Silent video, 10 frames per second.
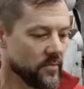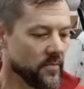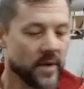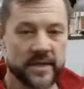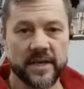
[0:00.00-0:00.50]

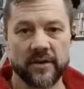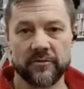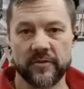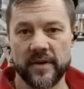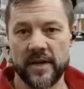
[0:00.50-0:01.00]

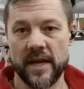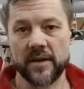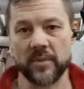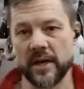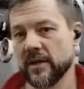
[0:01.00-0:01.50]
myself
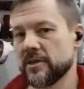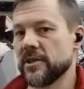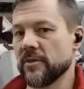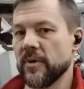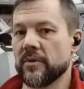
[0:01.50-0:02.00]
and
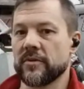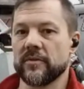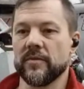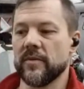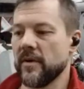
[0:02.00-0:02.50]
biology are both
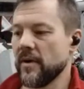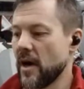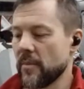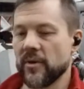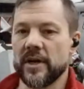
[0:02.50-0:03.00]

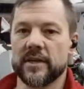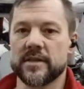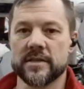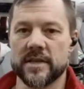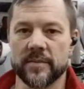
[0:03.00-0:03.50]
operating to
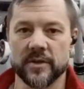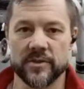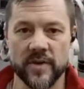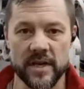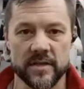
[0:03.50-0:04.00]
the same
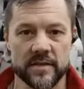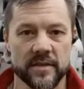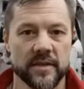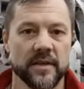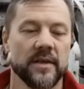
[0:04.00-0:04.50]
constraints.
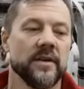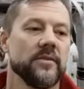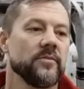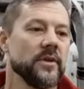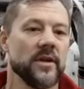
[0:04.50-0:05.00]

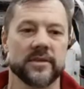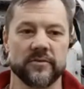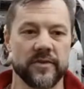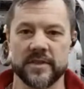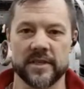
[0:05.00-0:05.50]
The laws
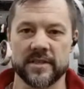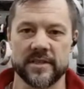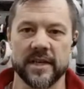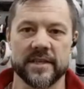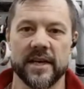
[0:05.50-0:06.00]
of physics
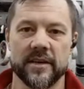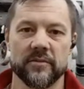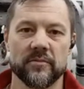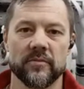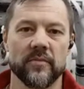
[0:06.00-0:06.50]
dictate
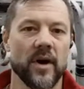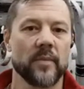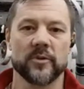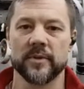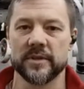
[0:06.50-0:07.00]

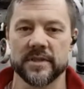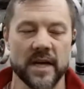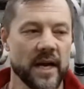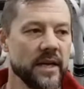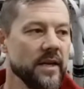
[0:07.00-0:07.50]
optimal
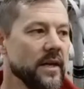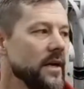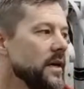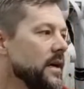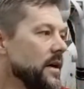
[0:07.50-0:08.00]
design.
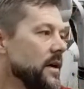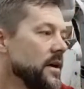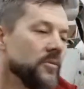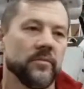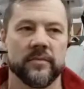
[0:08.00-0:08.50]

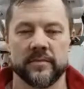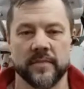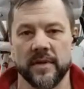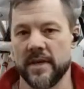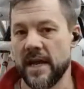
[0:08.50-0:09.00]

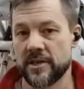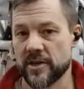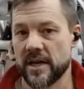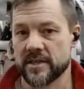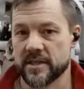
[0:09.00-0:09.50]

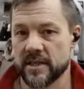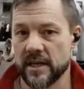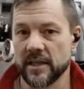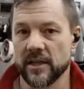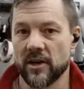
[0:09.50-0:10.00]
Nature has a
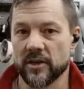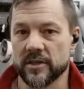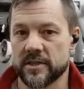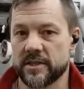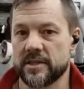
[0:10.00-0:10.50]
slightly
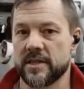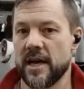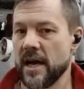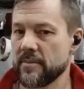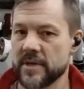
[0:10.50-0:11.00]
longer
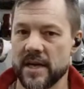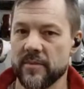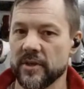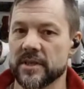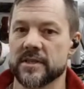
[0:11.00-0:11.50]

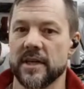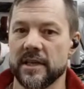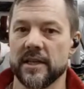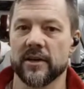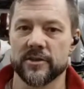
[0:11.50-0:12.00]
timetable and a
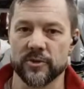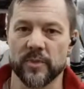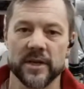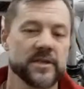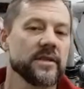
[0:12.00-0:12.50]
slightly larger
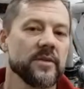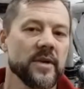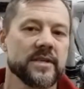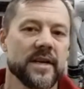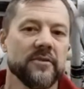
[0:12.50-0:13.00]
budget than
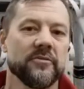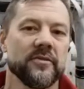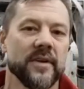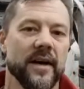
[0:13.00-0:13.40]
myself.